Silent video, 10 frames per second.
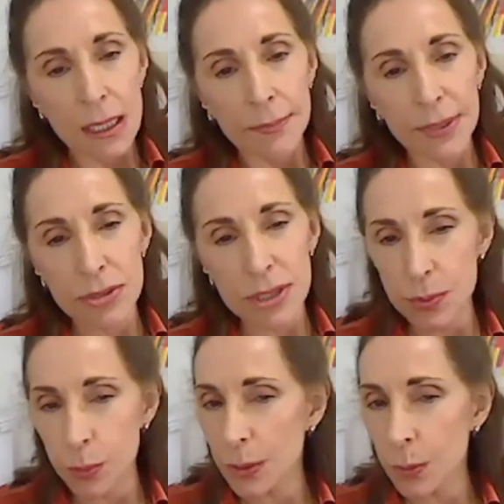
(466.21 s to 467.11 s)
Because
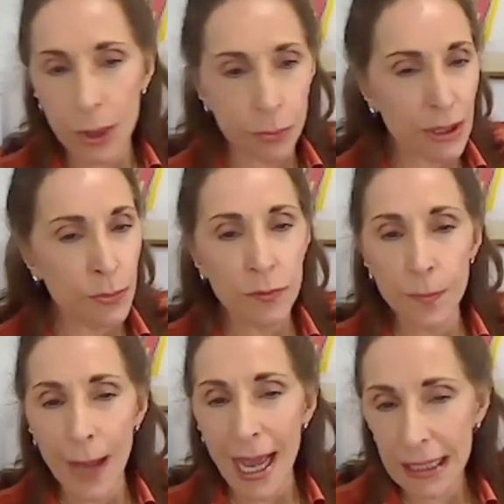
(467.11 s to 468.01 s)
when we moved
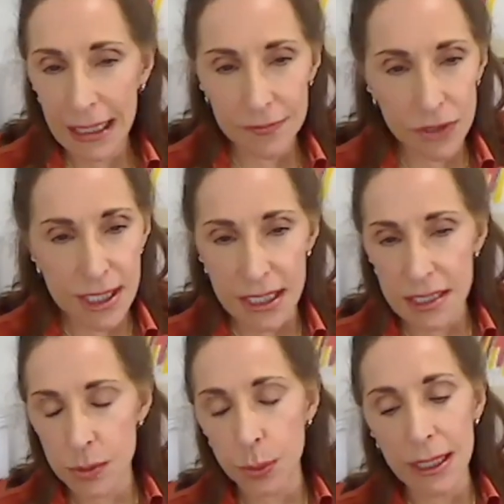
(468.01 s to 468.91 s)
back after 6
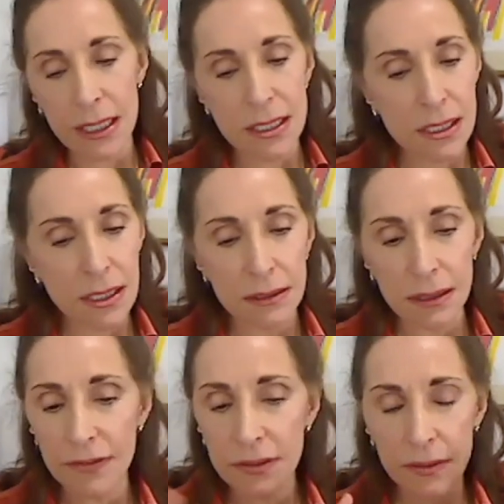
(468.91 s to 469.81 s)
weeks, the
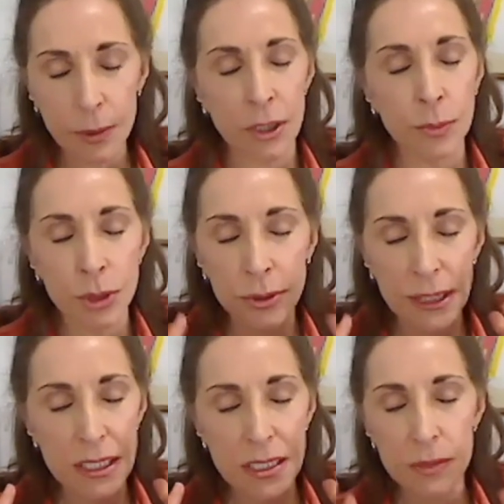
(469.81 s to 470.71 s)
level of
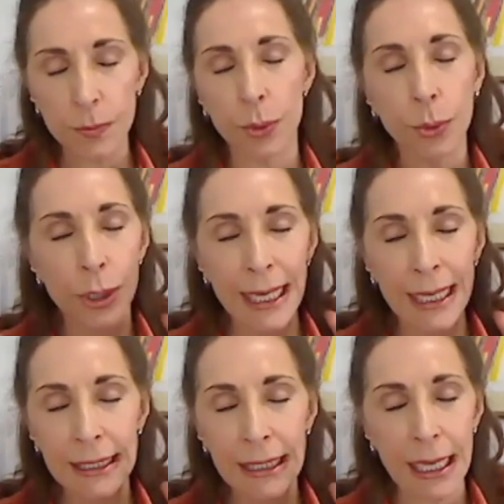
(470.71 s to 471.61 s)
community support and
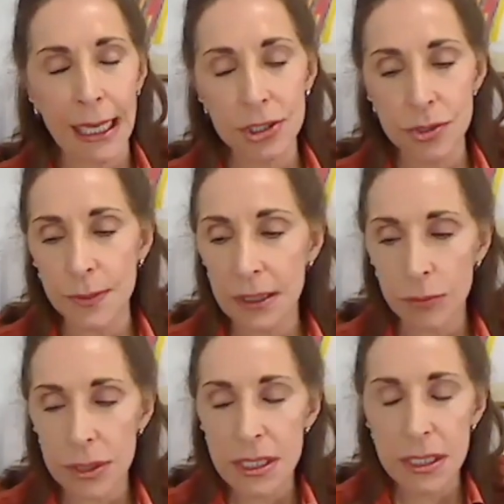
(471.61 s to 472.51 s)
engagement
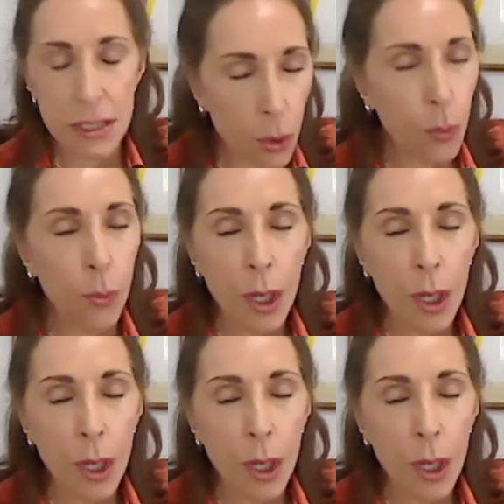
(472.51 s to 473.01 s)
was so